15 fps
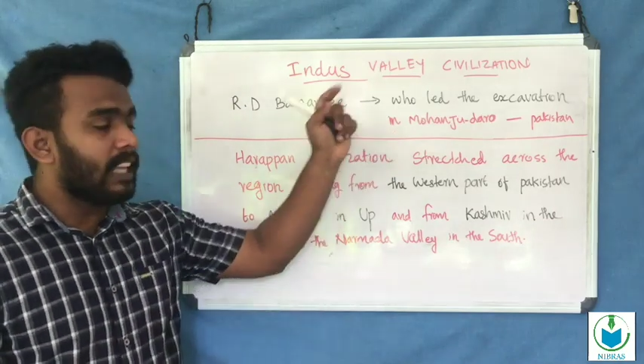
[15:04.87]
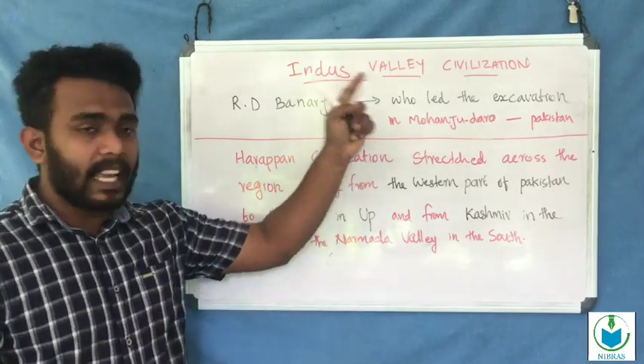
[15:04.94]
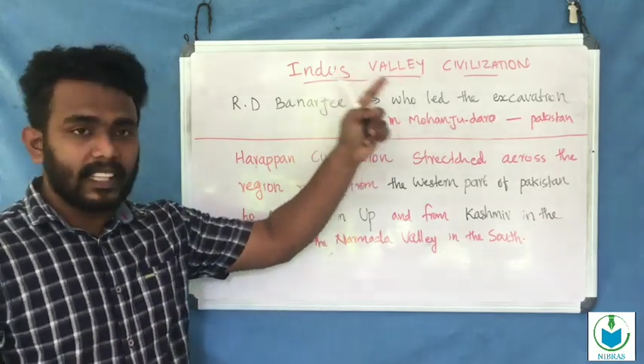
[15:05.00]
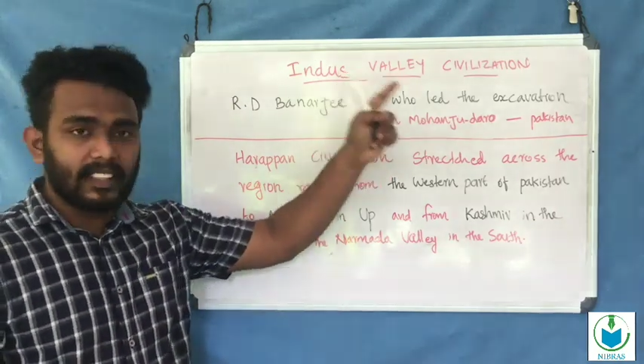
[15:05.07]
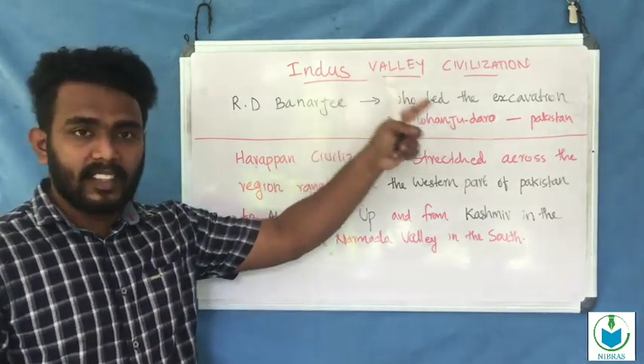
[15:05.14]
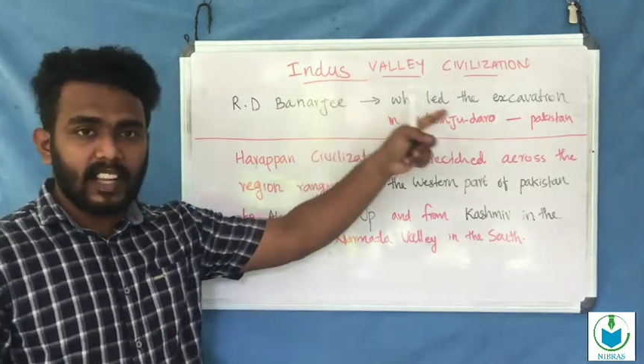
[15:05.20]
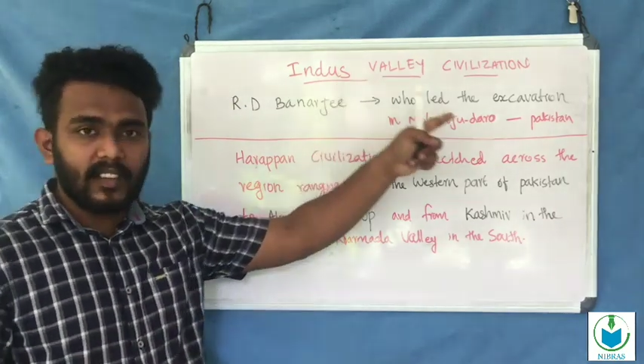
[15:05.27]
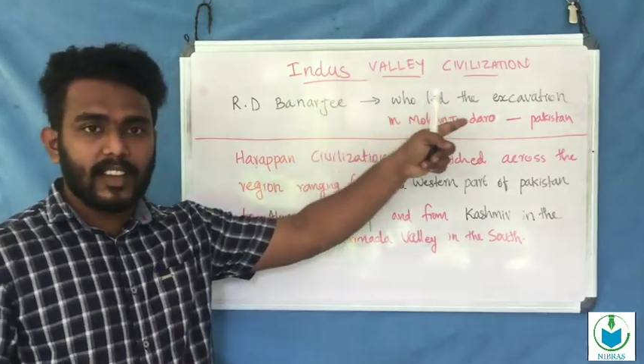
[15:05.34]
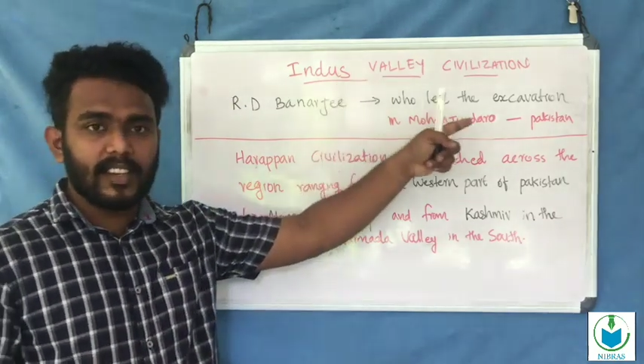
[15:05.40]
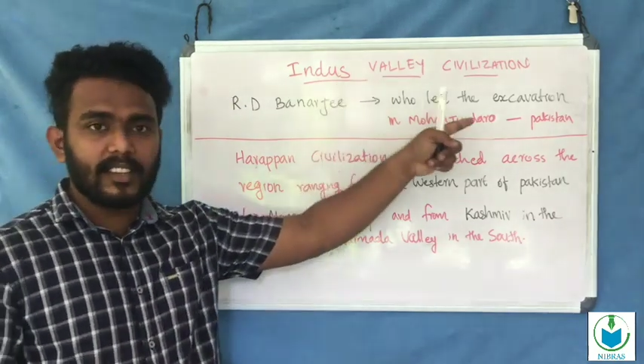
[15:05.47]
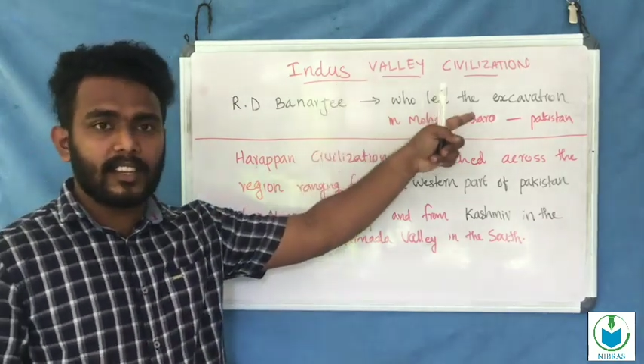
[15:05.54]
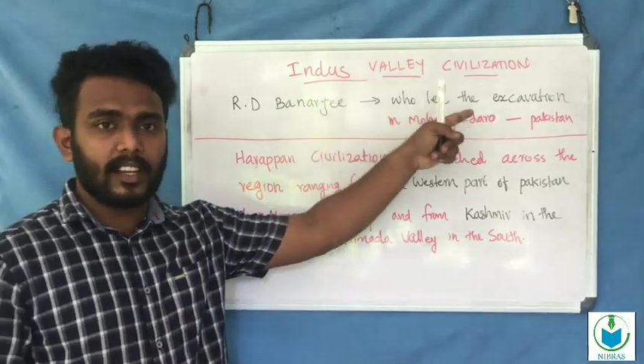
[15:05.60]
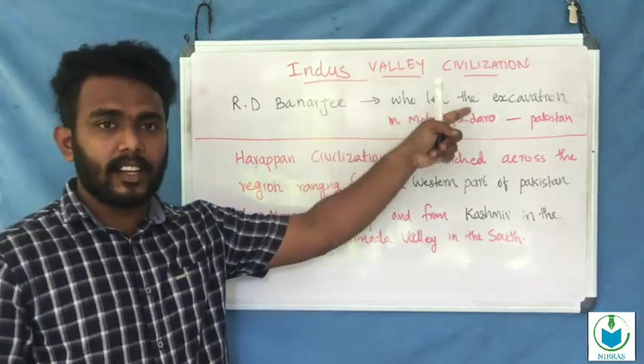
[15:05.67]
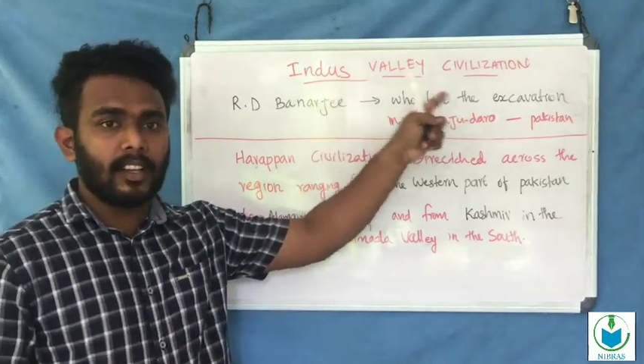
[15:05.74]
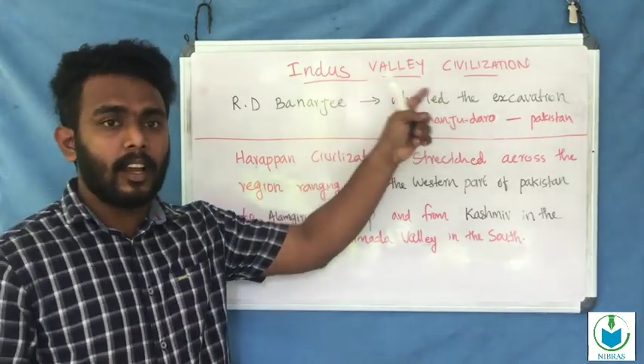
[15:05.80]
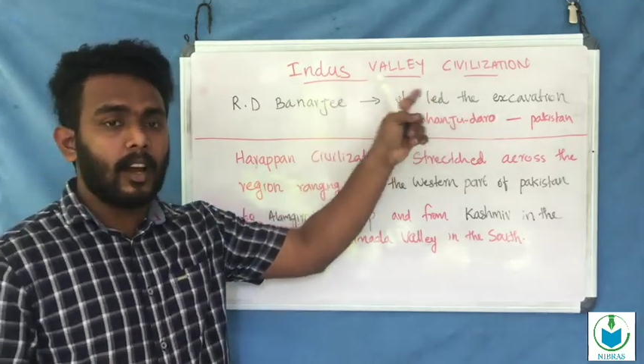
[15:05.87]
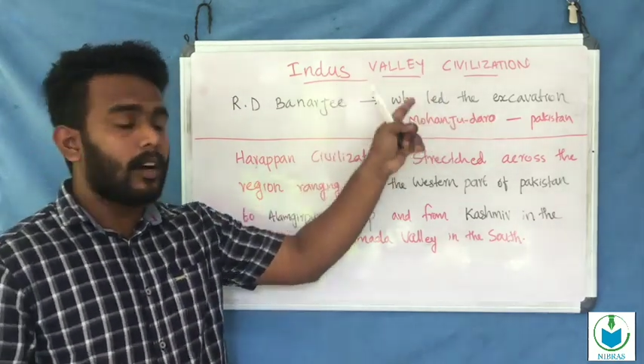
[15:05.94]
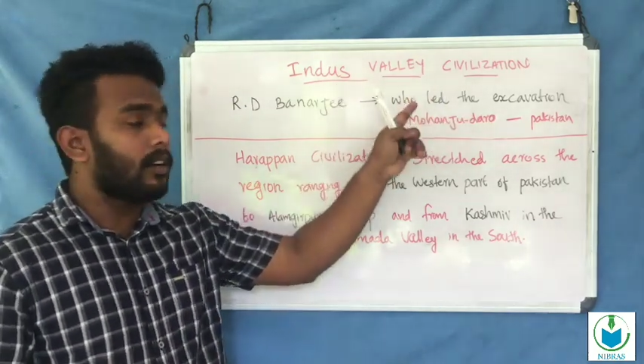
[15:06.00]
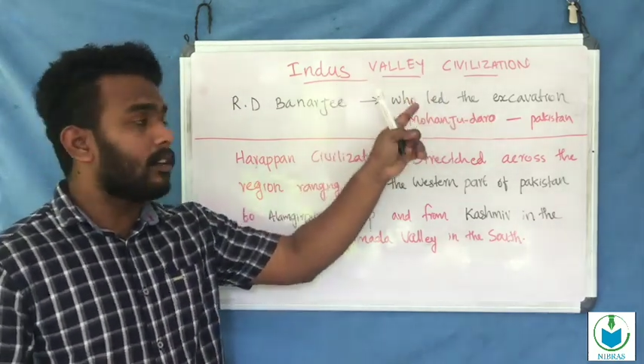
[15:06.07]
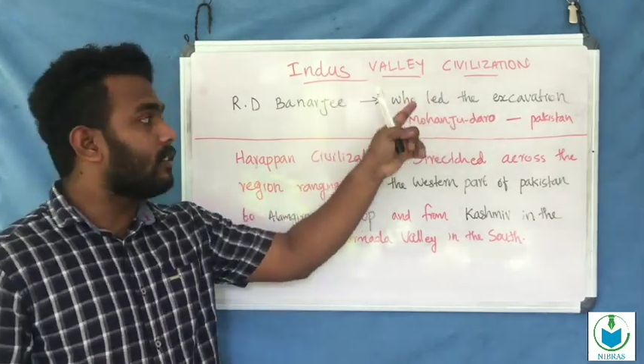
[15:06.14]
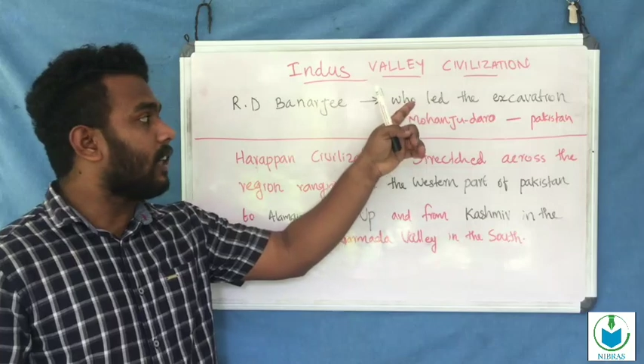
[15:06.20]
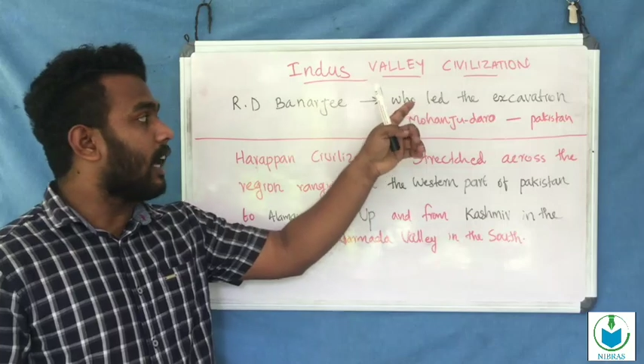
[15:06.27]
the excavation
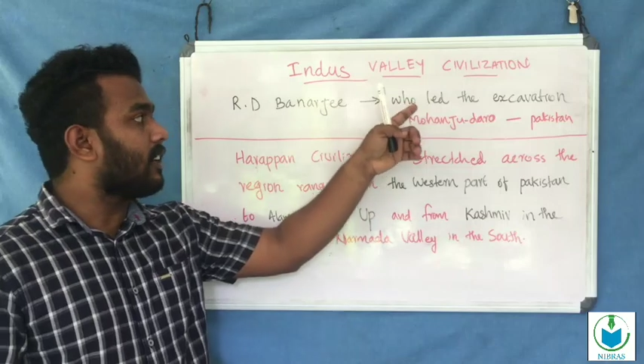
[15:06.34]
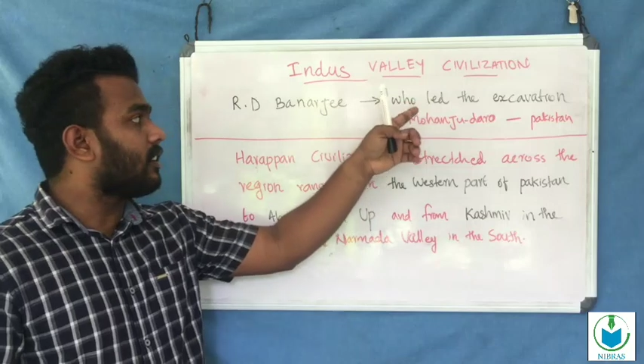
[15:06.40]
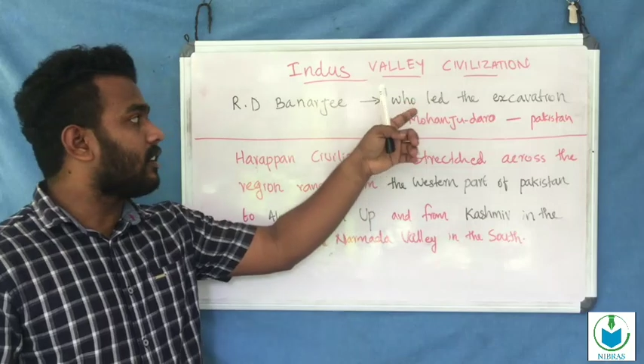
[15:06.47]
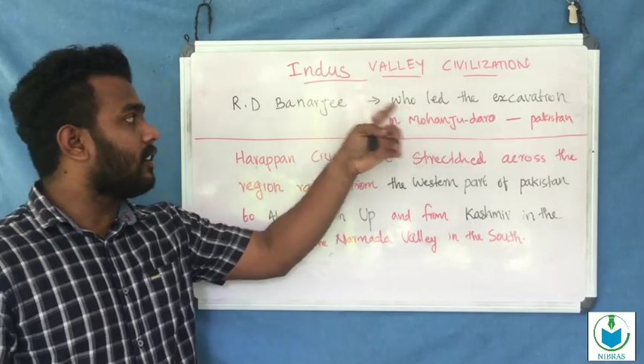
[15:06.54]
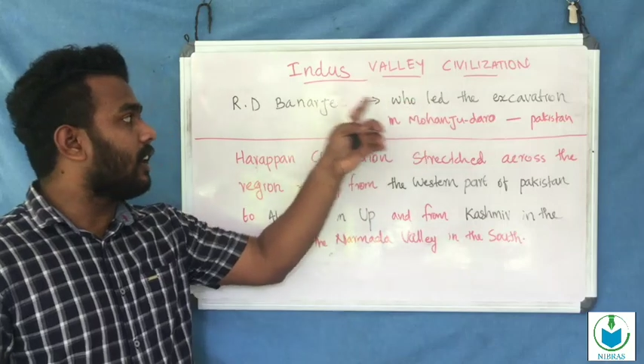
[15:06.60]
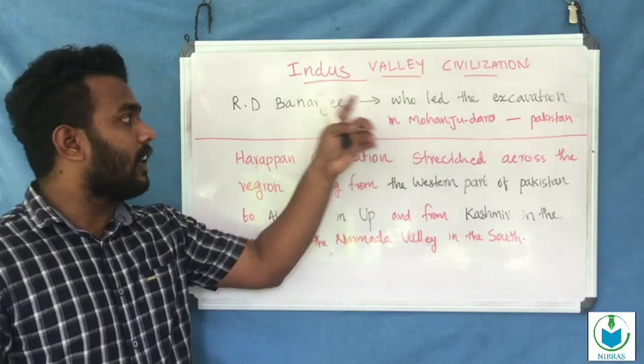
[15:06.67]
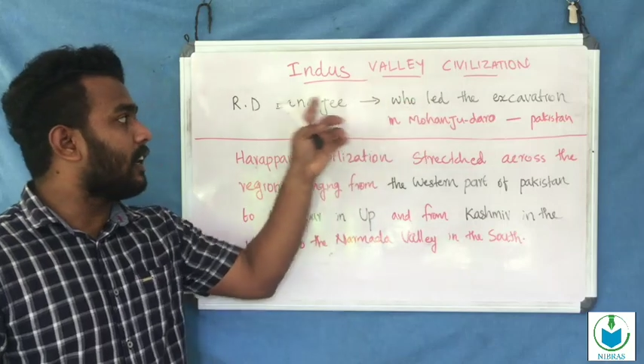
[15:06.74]
that